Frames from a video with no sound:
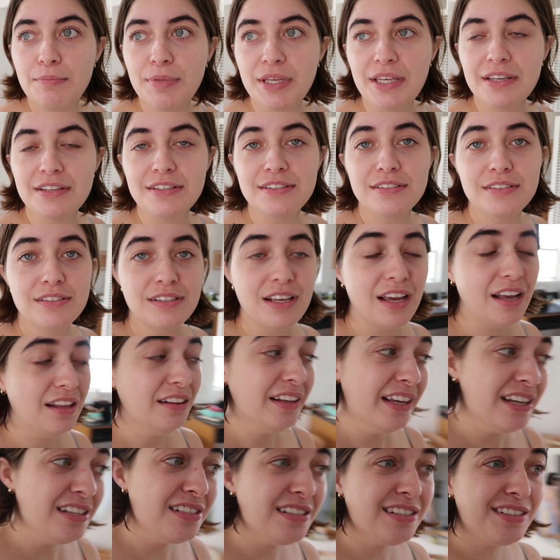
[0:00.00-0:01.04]
Because
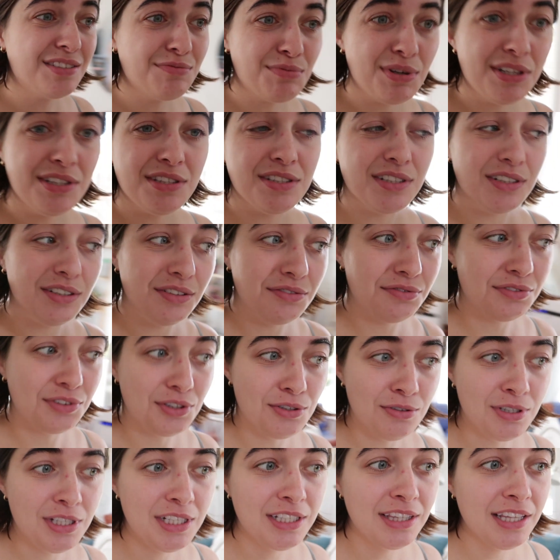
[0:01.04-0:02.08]
LA is expensive.
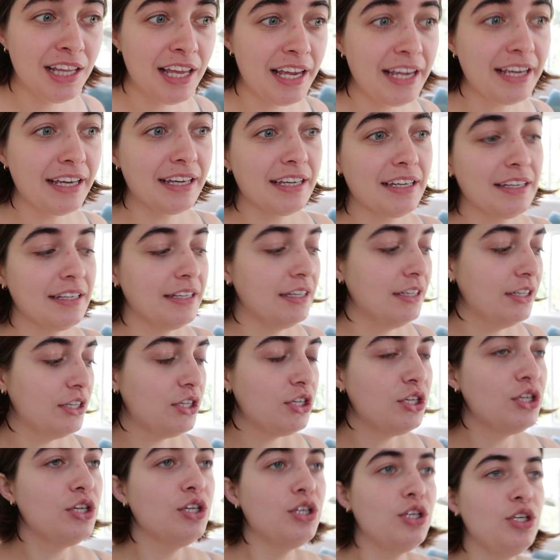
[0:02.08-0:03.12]
You need like,
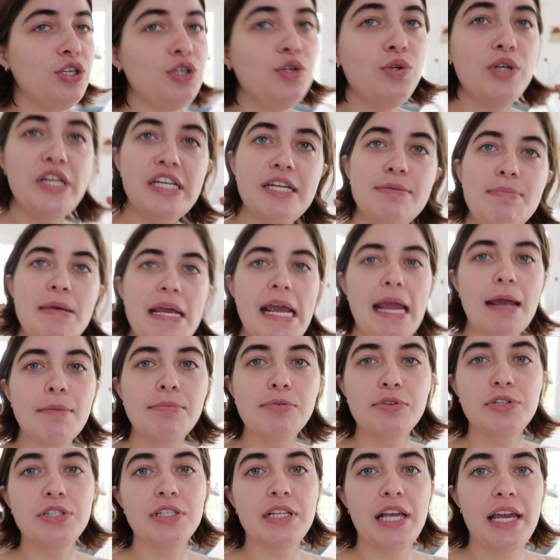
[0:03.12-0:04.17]
you need to be
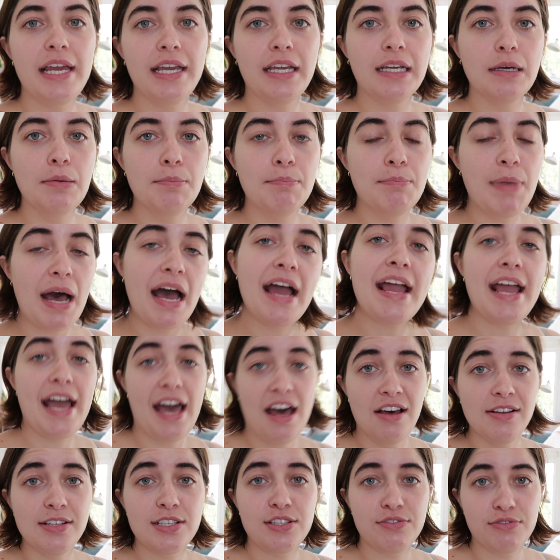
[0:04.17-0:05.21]
able to like buy a
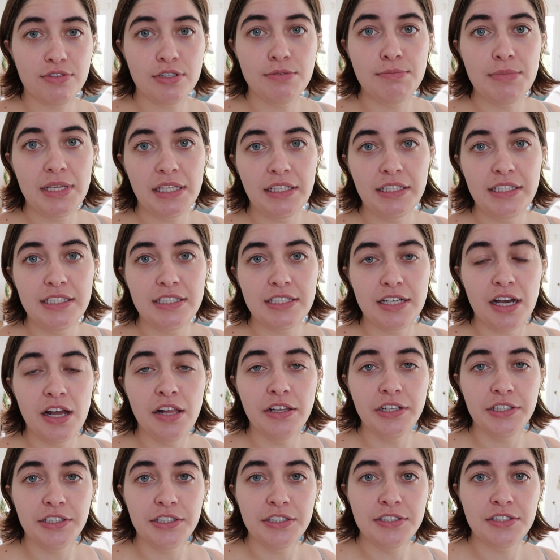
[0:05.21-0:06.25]
house for $1 million
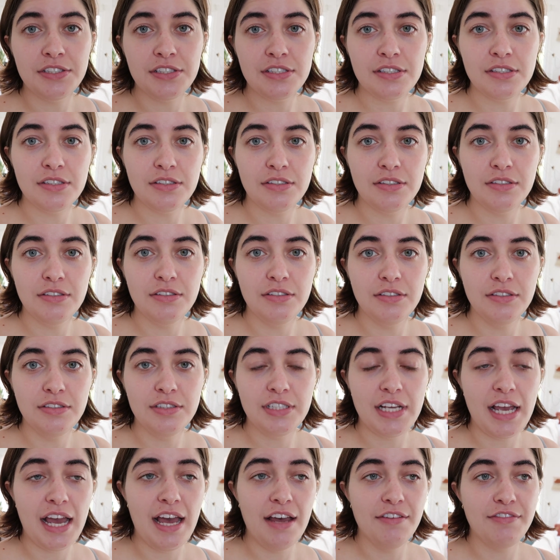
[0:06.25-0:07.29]

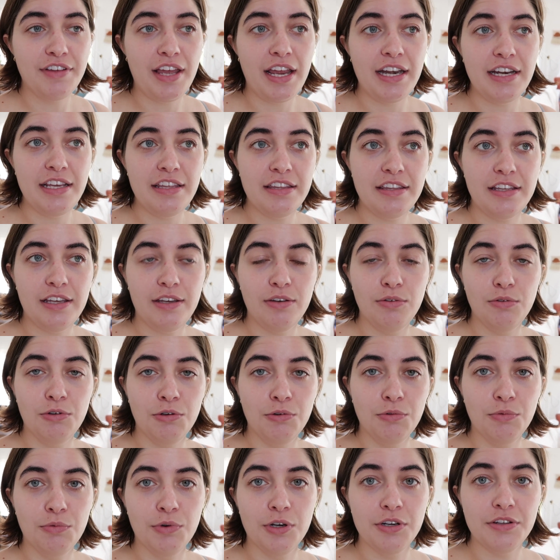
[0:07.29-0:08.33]
to have
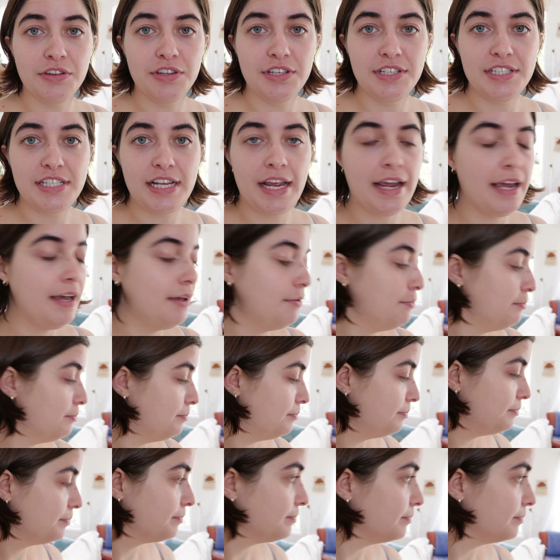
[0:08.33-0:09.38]
anything worth a damn.